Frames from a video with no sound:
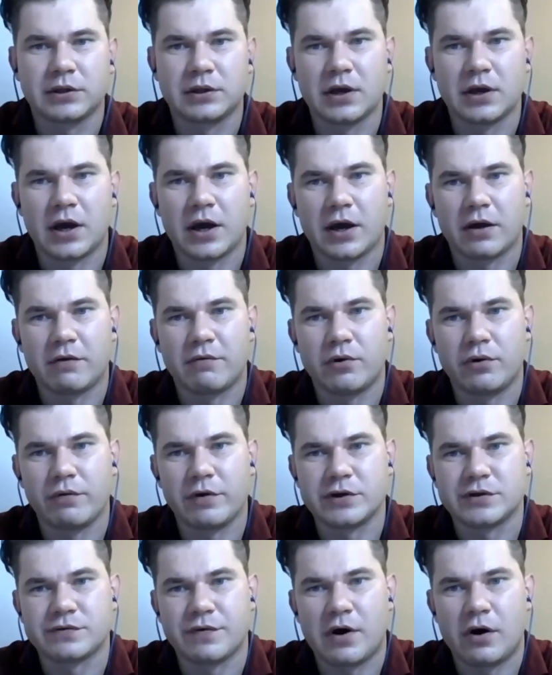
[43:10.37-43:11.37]
but I
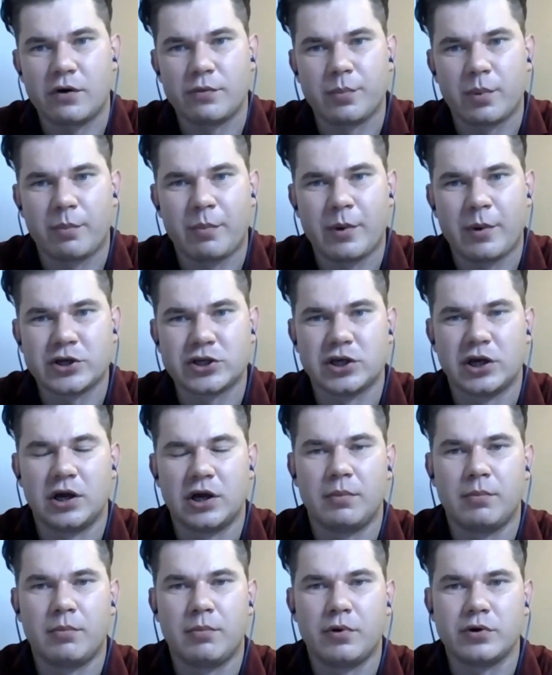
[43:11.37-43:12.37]
have always found
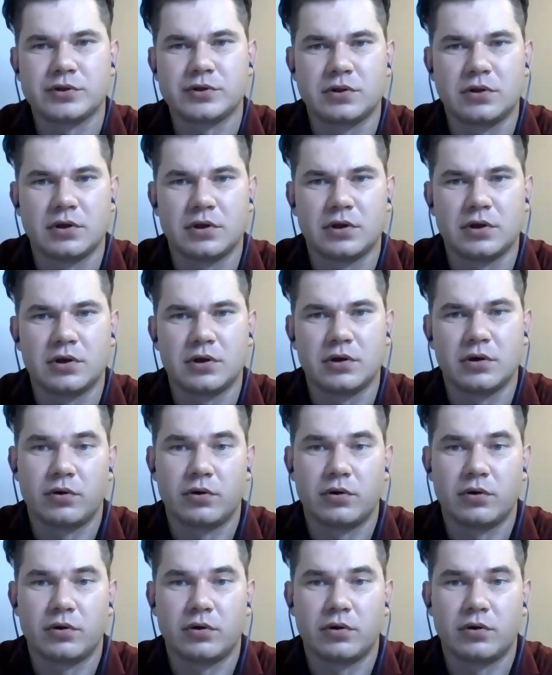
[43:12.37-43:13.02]
Propecia most uh,